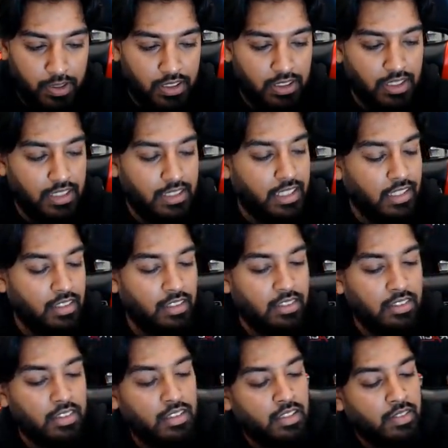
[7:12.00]
PSA
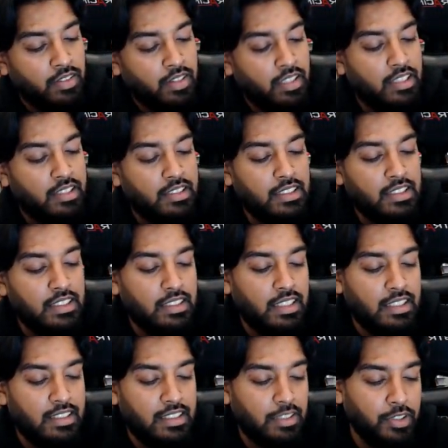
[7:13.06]
10? Let's see.
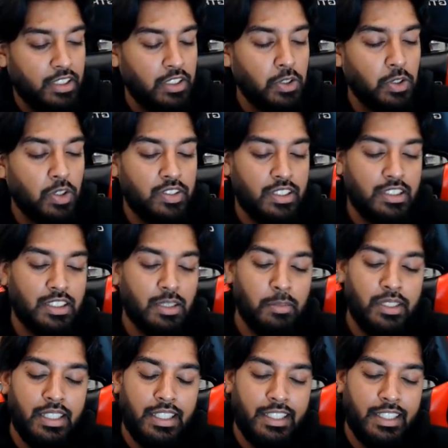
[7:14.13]
Let's see if we can do it, or is there
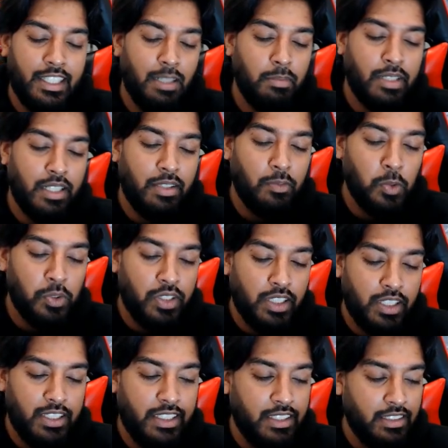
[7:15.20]
something that came that ruined
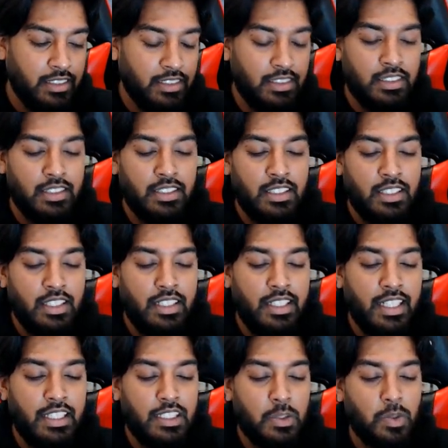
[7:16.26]
our day?
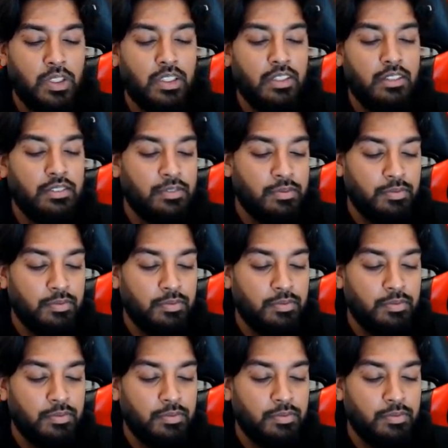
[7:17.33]
Next one.